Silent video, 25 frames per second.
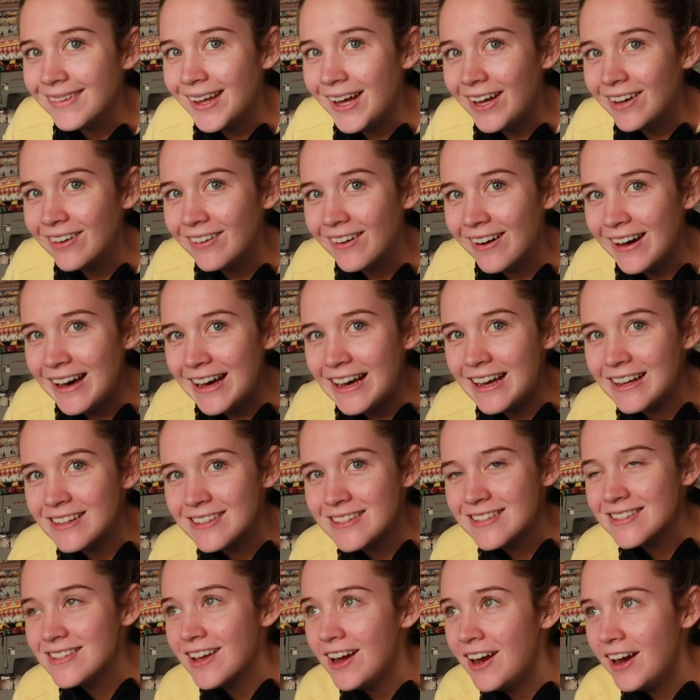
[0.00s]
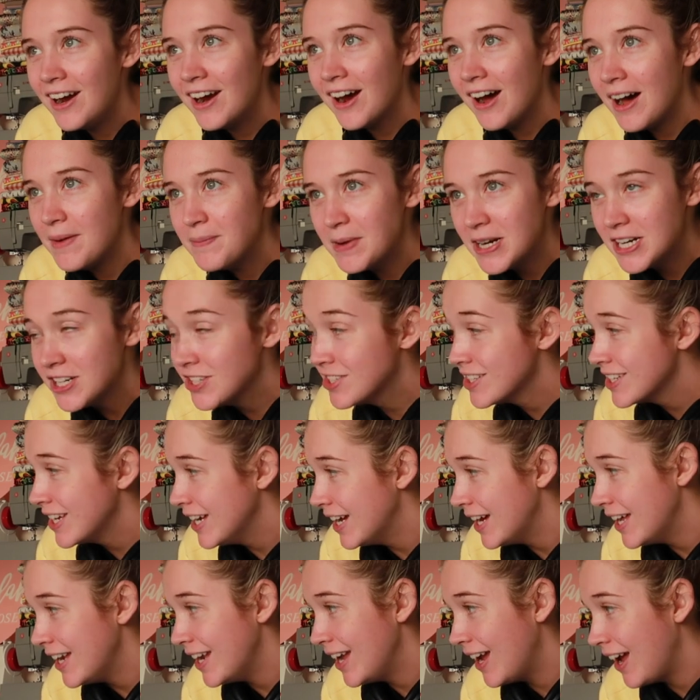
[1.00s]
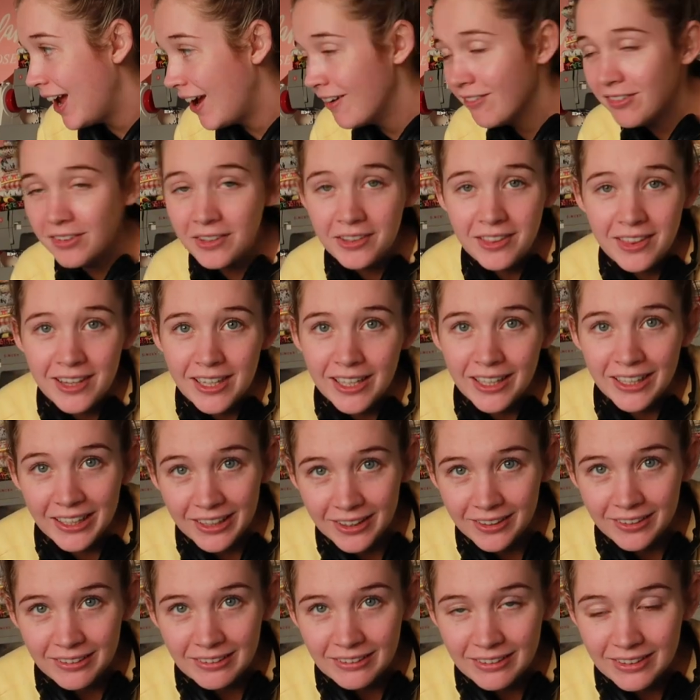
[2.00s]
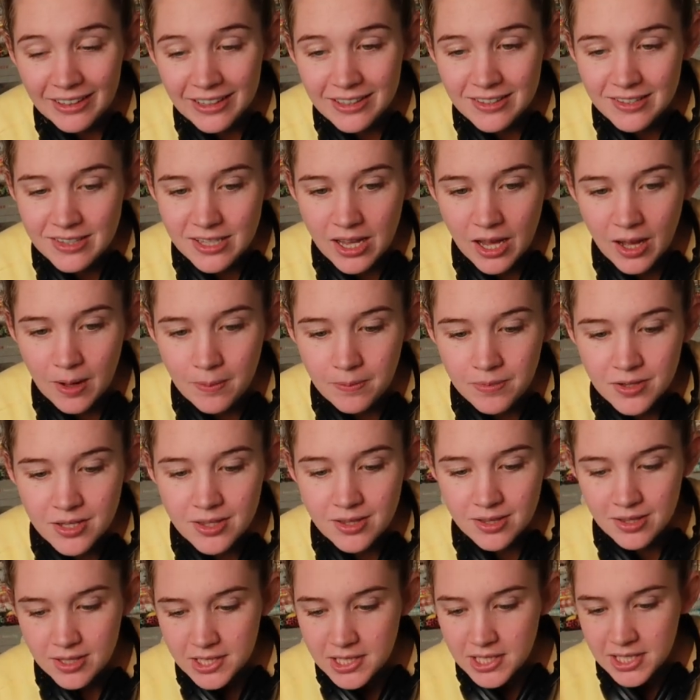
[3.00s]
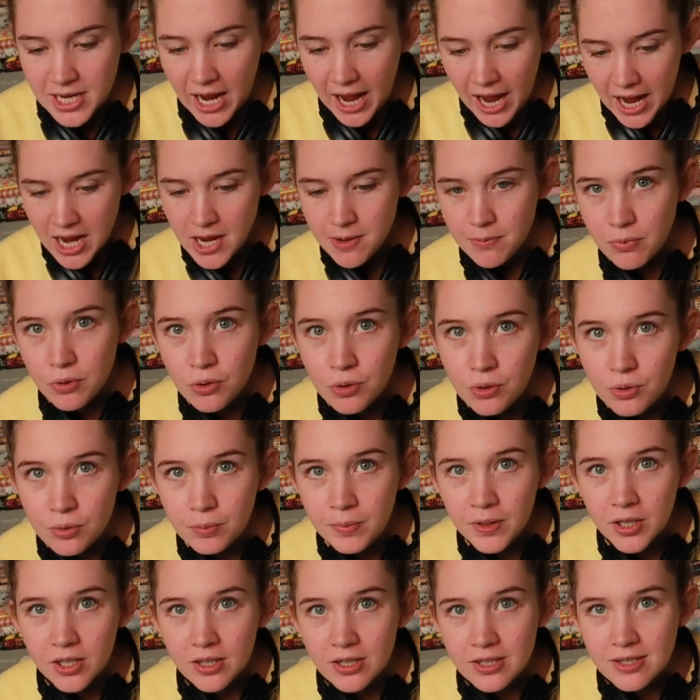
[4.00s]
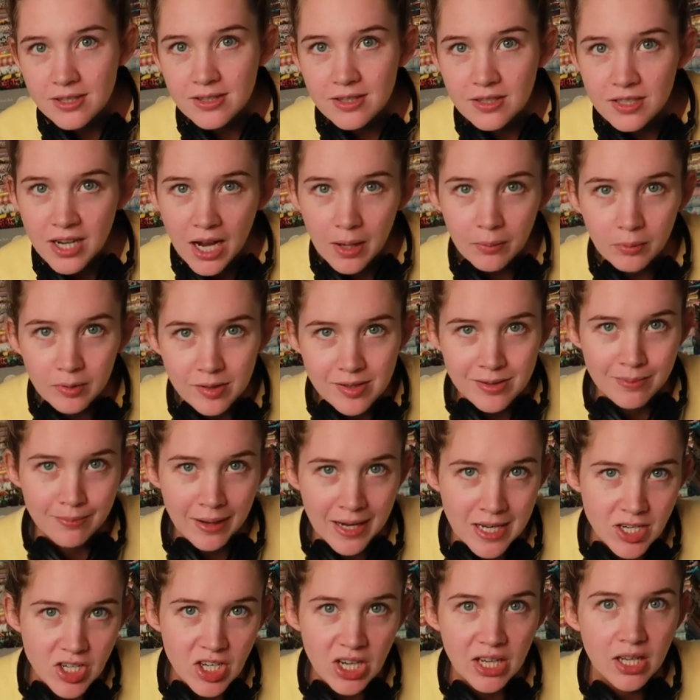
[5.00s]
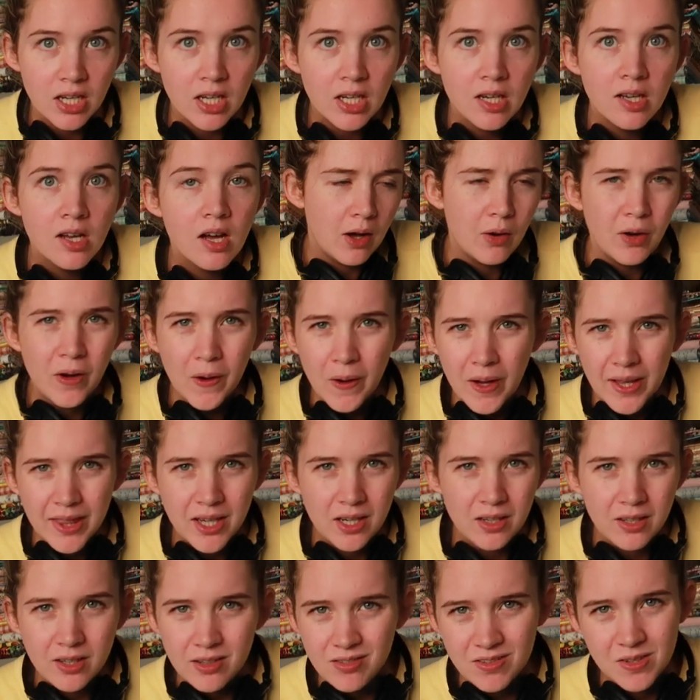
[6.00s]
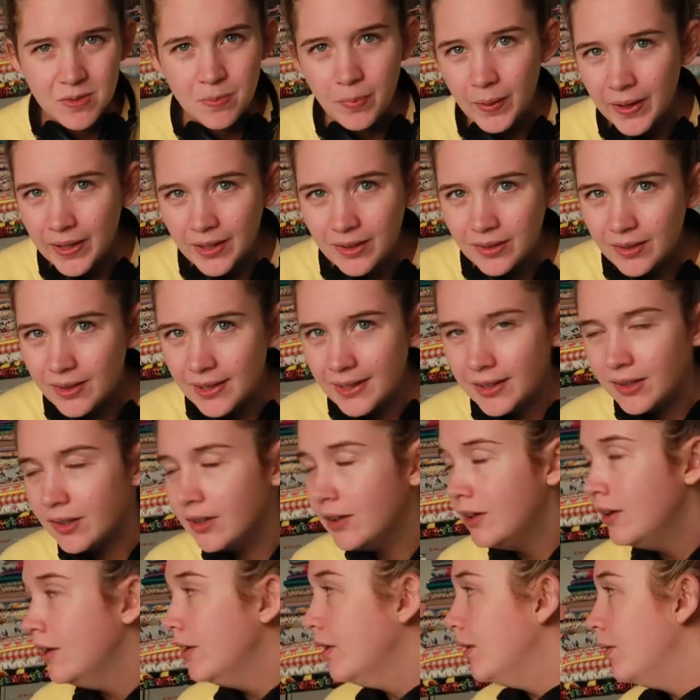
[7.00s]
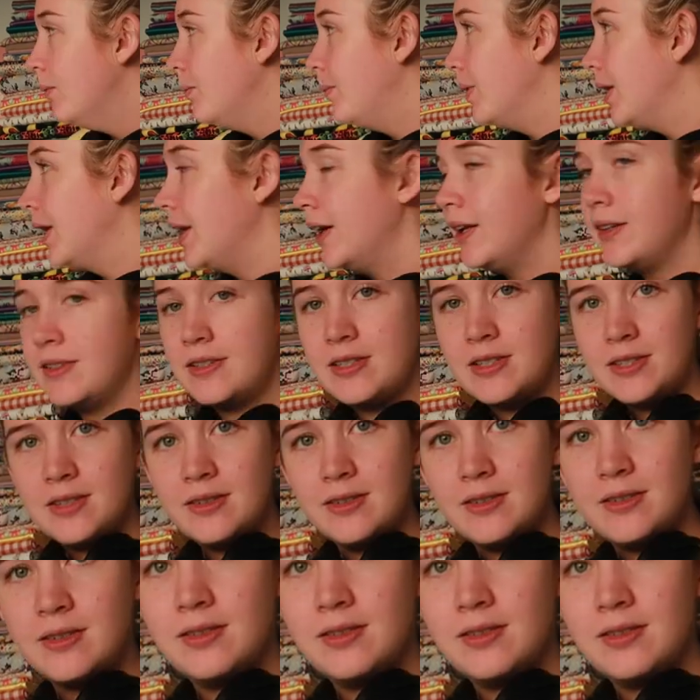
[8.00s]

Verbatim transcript: Alright, so I managed to get everything in except the table because the table isn't made yet. I'll go out there and explain it later, but